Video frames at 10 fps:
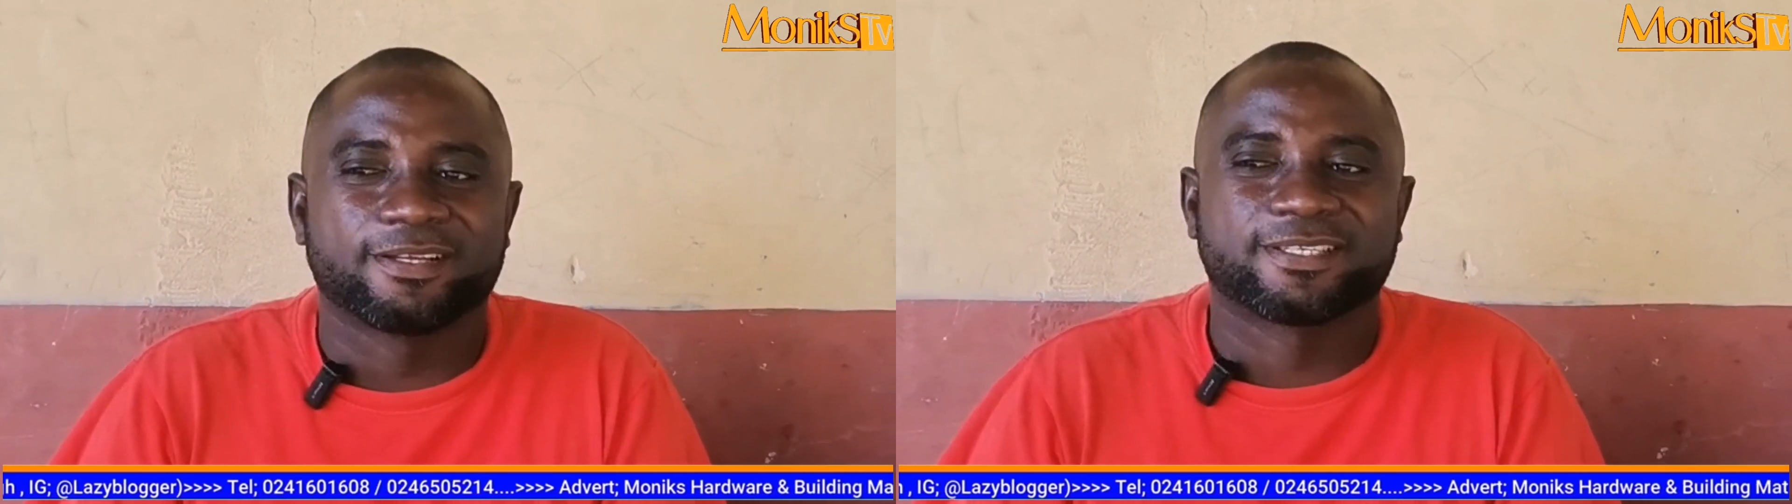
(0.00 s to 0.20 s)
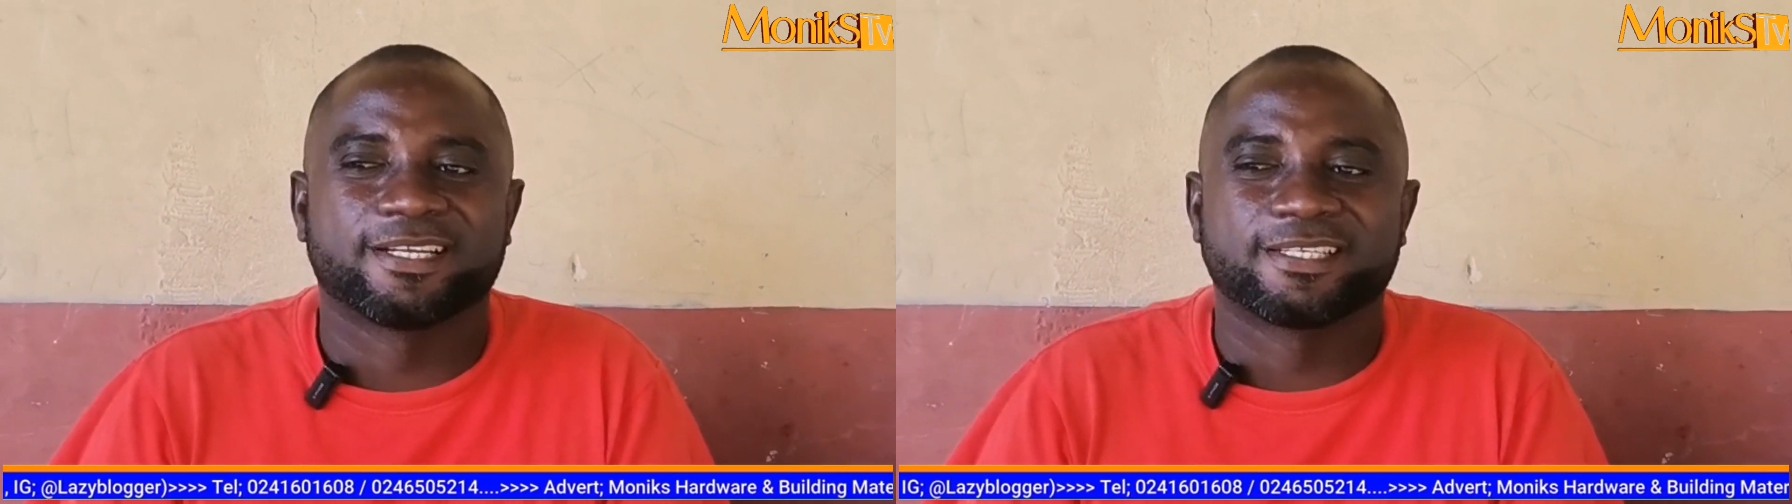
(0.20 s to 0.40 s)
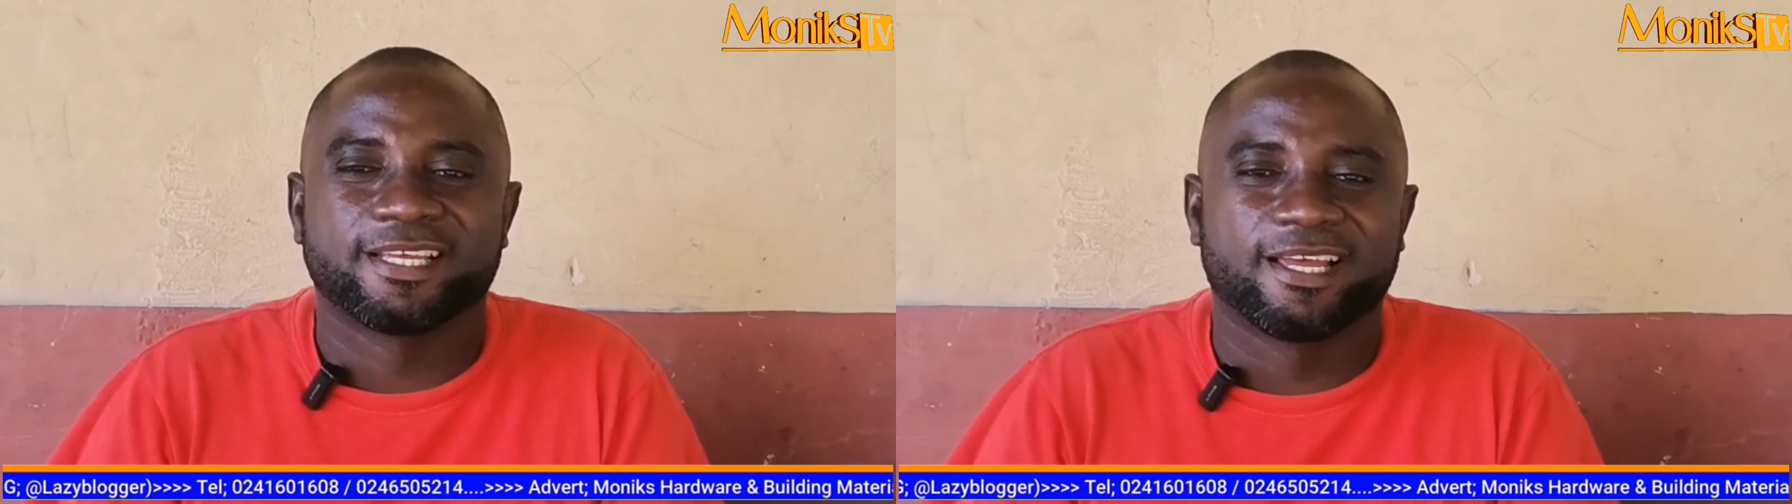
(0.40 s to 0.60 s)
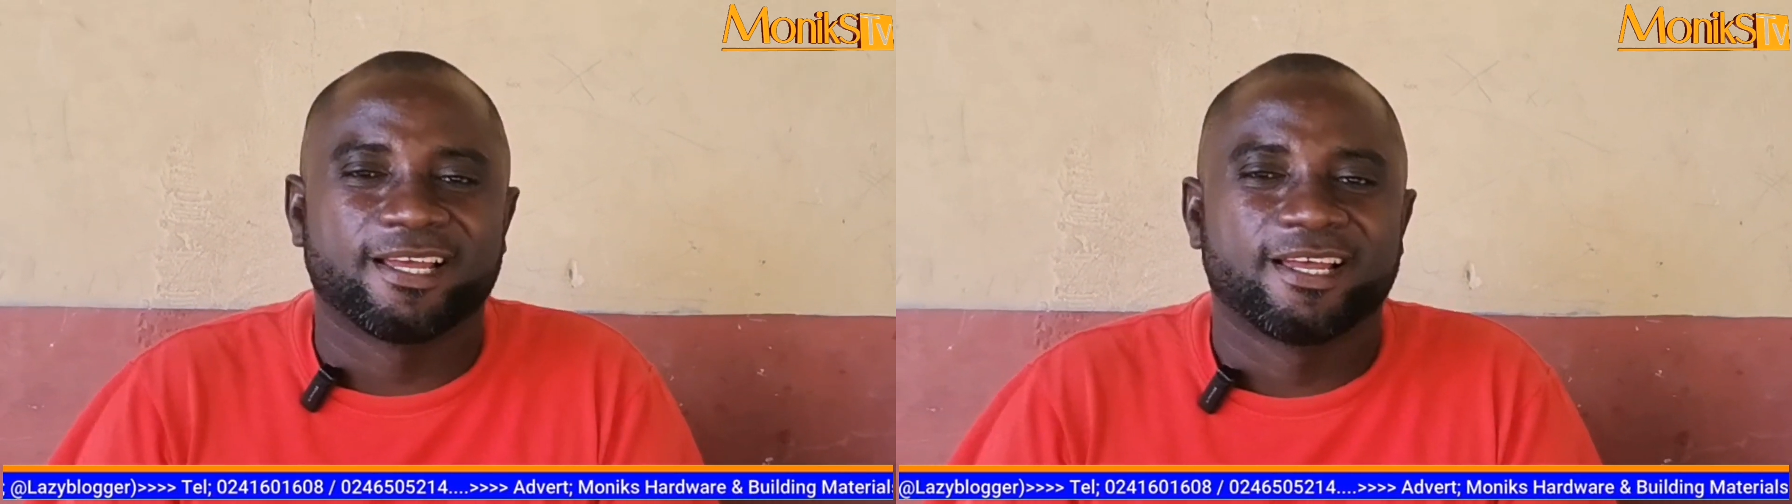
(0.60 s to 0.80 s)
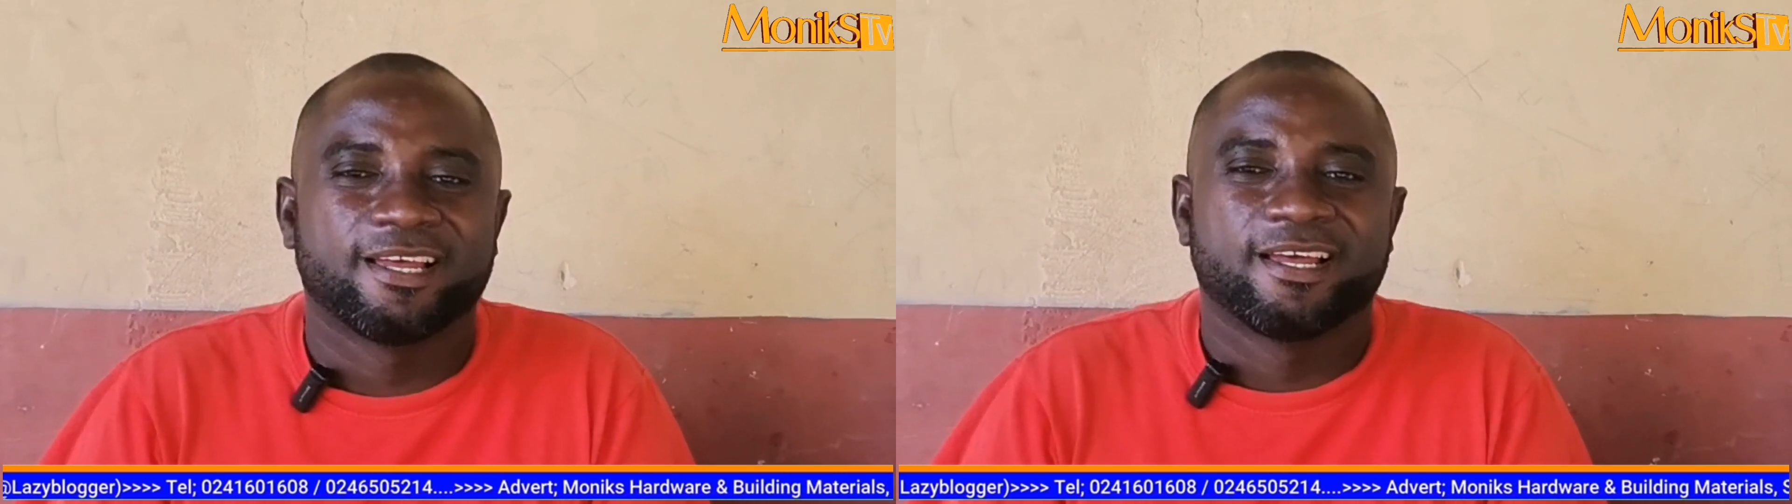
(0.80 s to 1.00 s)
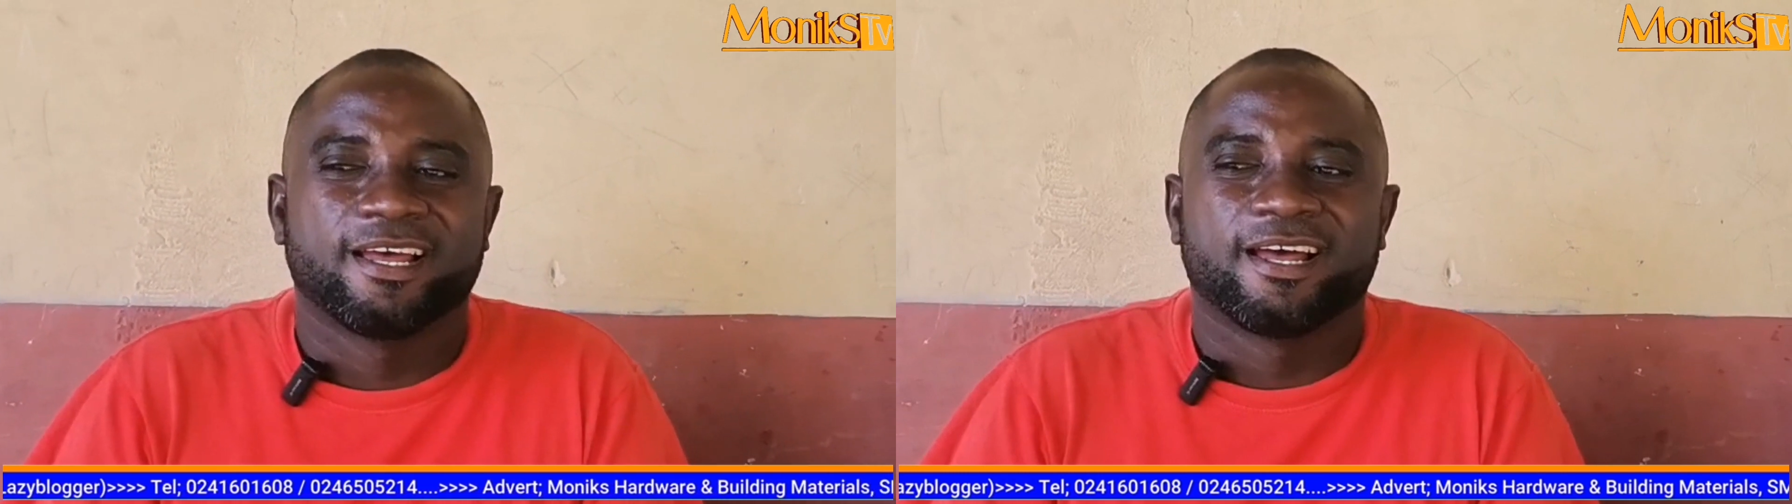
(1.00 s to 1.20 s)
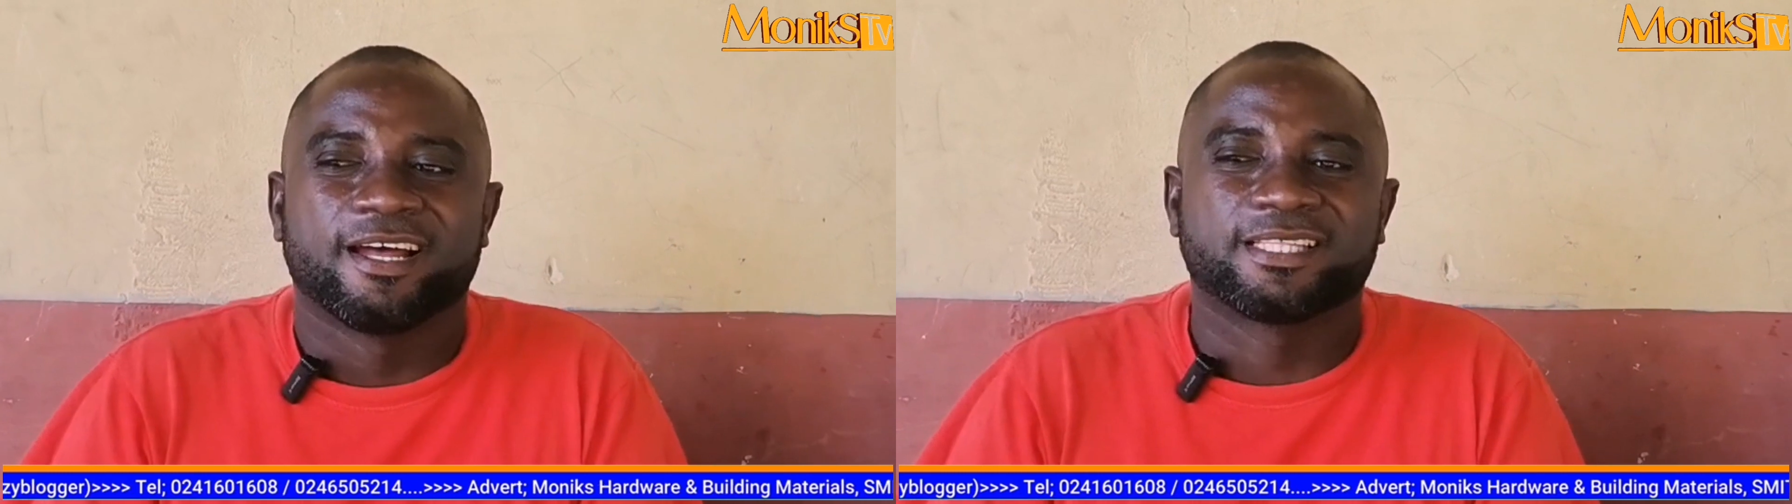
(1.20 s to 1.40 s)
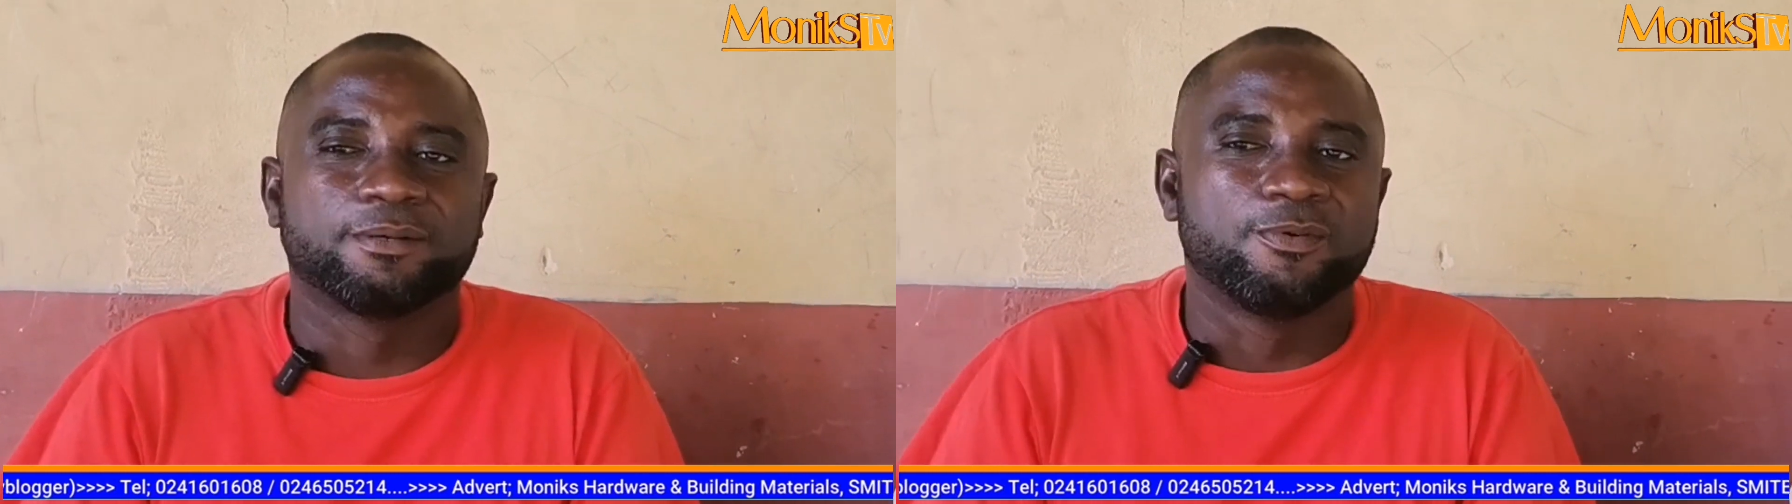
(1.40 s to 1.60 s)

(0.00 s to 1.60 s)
Yes, I say, I